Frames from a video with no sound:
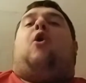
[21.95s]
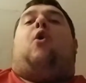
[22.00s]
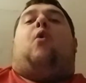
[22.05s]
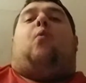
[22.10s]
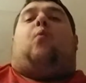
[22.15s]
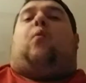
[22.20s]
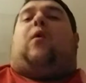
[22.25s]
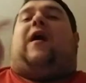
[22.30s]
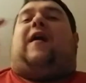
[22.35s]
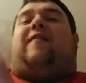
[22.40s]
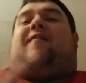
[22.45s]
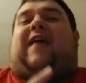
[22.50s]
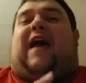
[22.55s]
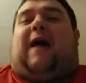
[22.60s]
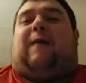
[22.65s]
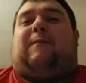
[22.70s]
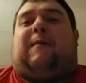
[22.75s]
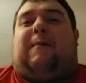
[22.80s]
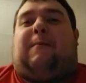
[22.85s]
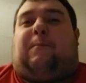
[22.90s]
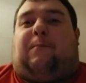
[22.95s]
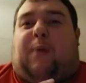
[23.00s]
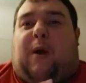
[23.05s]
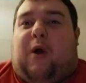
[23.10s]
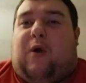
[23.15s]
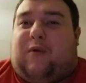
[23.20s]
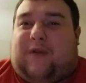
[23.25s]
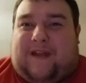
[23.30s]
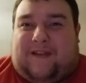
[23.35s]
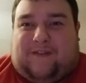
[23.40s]
What's happening,
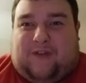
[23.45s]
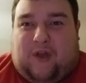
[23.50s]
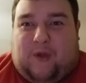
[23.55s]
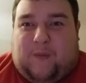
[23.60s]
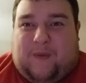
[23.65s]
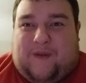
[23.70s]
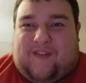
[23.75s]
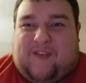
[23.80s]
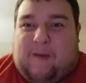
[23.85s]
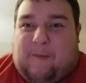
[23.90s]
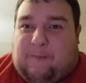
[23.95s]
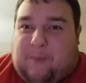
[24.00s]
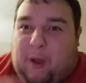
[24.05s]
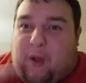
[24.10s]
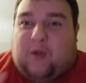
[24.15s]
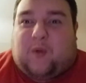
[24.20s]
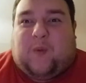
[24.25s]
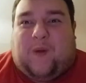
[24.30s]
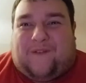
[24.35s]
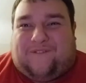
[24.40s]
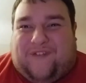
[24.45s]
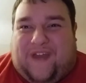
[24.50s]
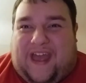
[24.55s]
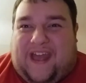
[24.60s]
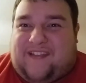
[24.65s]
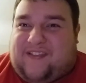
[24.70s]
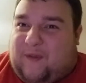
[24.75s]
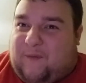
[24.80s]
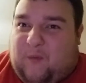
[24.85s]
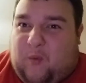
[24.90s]
Poketubers and Pokemon
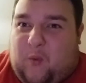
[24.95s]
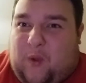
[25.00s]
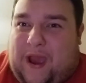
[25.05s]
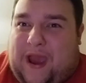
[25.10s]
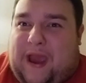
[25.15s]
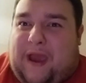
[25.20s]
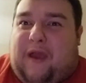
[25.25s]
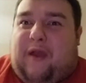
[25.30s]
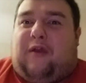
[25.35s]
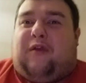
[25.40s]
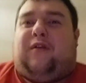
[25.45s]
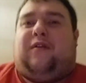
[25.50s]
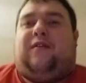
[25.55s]
fans everywhere?